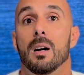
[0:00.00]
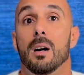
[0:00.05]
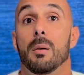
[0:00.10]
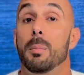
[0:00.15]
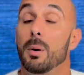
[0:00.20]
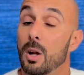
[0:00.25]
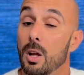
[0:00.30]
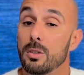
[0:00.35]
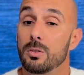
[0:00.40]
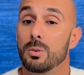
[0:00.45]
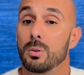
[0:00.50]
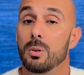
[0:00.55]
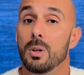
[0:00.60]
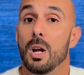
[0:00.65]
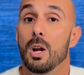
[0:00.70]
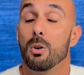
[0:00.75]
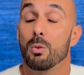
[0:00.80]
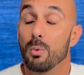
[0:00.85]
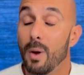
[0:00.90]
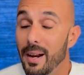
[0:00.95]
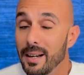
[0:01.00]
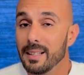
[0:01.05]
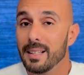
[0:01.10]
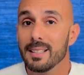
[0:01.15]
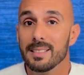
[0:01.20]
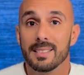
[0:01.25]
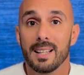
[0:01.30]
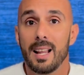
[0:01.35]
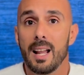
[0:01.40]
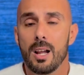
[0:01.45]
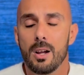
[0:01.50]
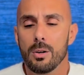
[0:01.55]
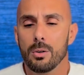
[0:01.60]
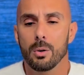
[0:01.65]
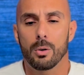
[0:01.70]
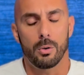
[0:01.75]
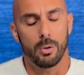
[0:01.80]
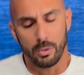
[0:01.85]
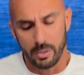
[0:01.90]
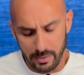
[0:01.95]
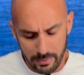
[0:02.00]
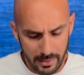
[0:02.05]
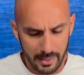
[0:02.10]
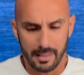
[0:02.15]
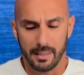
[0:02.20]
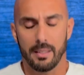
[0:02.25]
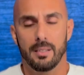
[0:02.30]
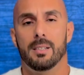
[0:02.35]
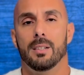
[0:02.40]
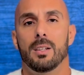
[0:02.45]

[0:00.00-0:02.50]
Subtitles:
but also writing it down, or even